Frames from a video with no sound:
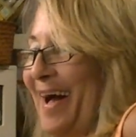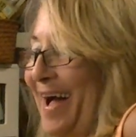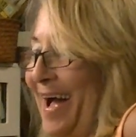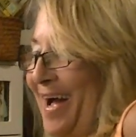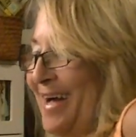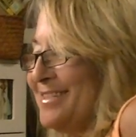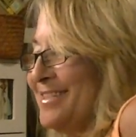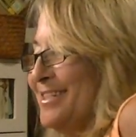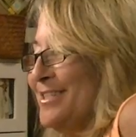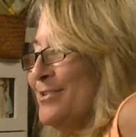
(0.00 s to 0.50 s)

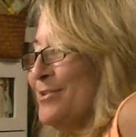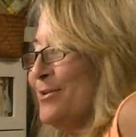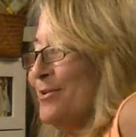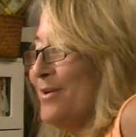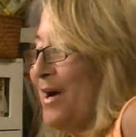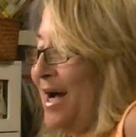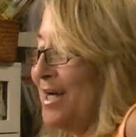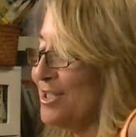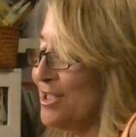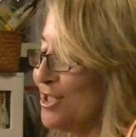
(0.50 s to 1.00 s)
I should
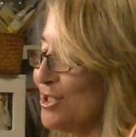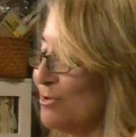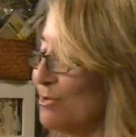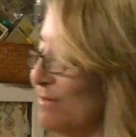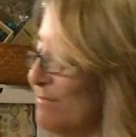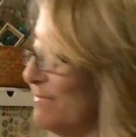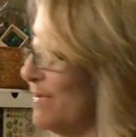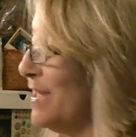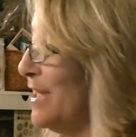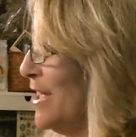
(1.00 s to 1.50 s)
do
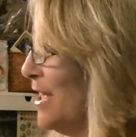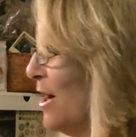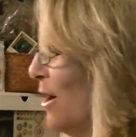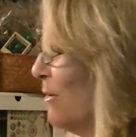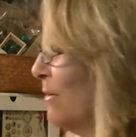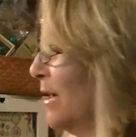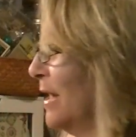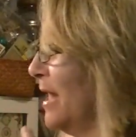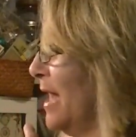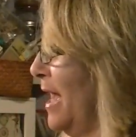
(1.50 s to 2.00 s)
a
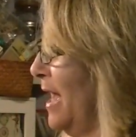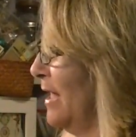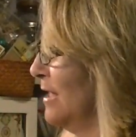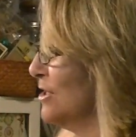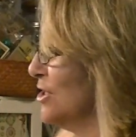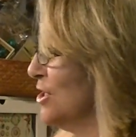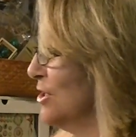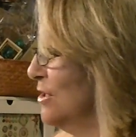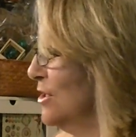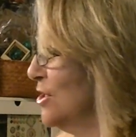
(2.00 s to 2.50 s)
video
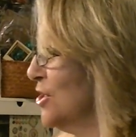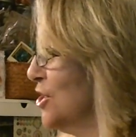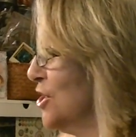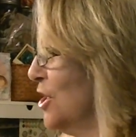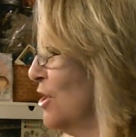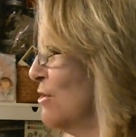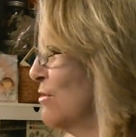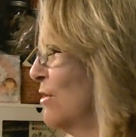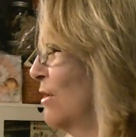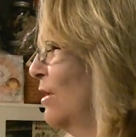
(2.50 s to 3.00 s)
and
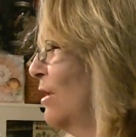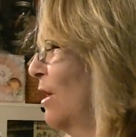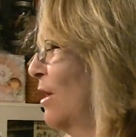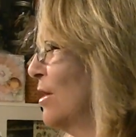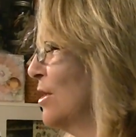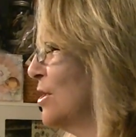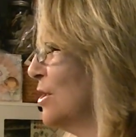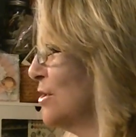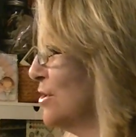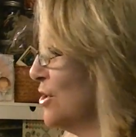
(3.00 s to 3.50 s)

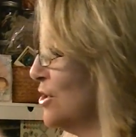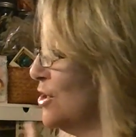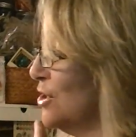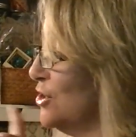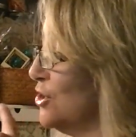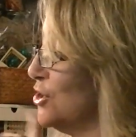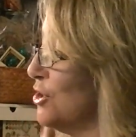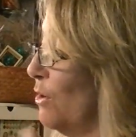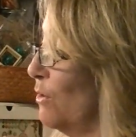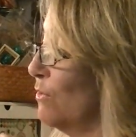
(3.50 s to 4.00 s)

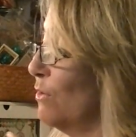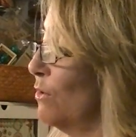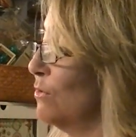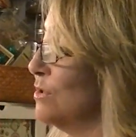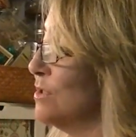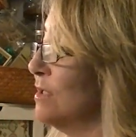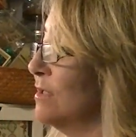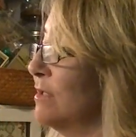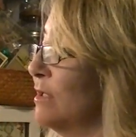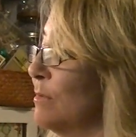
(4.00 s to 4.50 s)
show
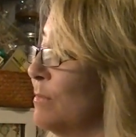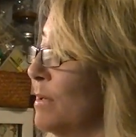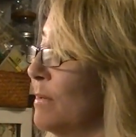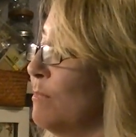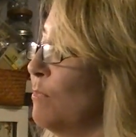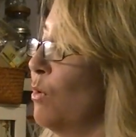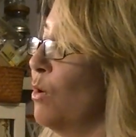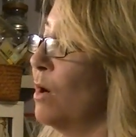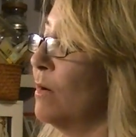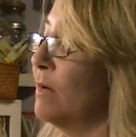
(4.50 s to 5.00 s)
those a little
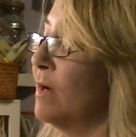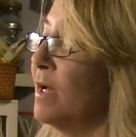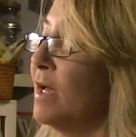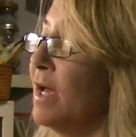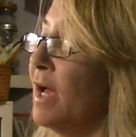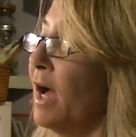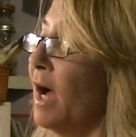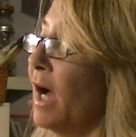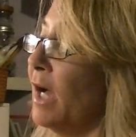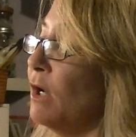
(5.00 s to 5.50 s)
bit more.
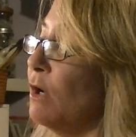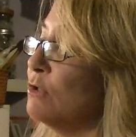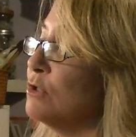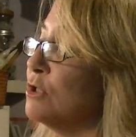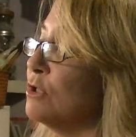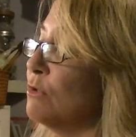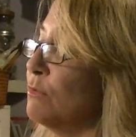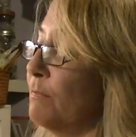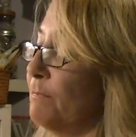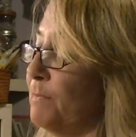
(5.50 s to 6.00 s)
I
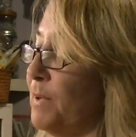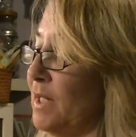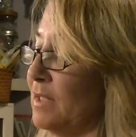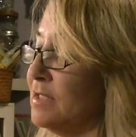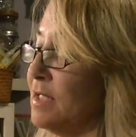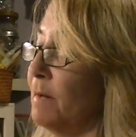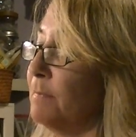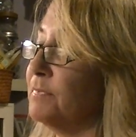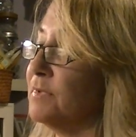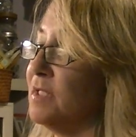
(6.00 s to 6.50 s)
also
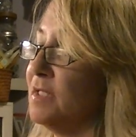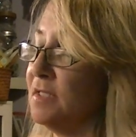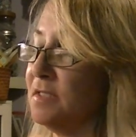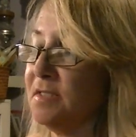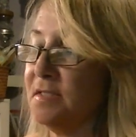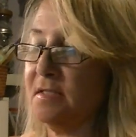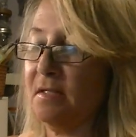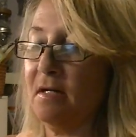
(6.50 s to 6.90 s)
picked up this